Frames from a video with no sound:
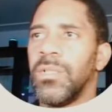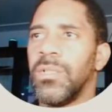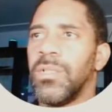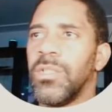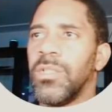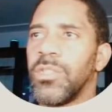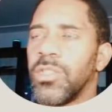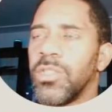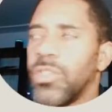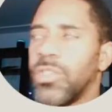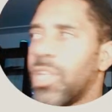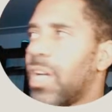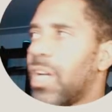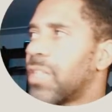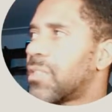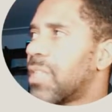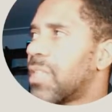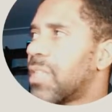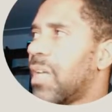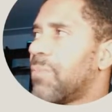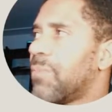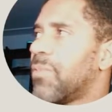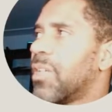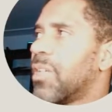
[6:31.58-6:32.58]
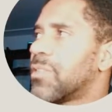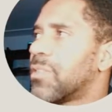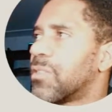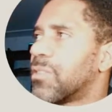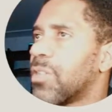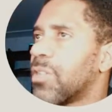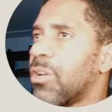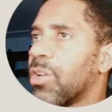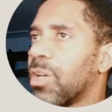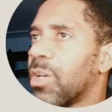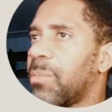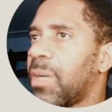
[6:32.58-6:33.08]
So now it's time for us to
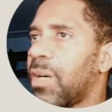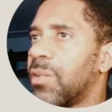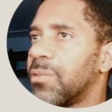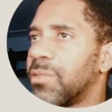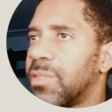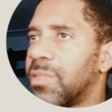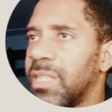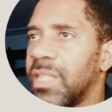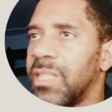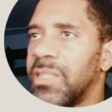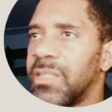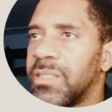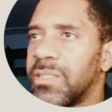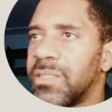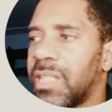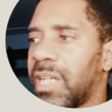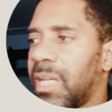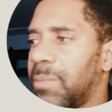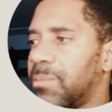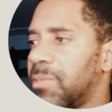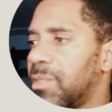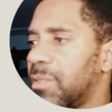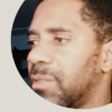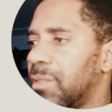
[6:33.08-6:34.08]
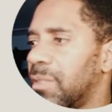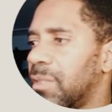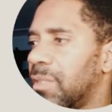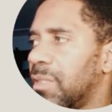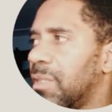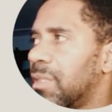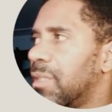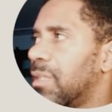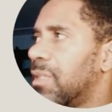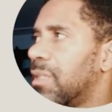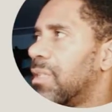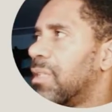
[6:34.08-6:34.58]
talk about data types
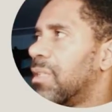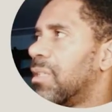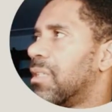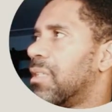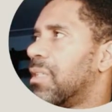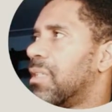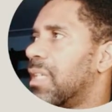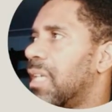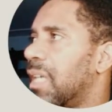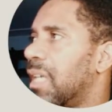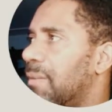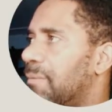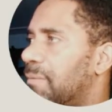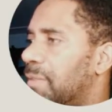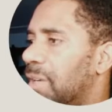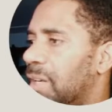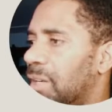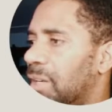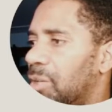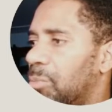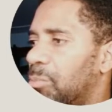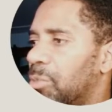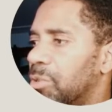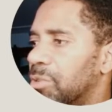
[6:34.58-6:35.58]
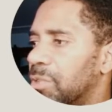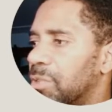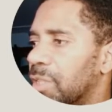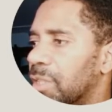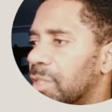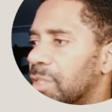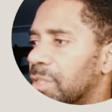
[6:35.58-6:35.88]
and variables.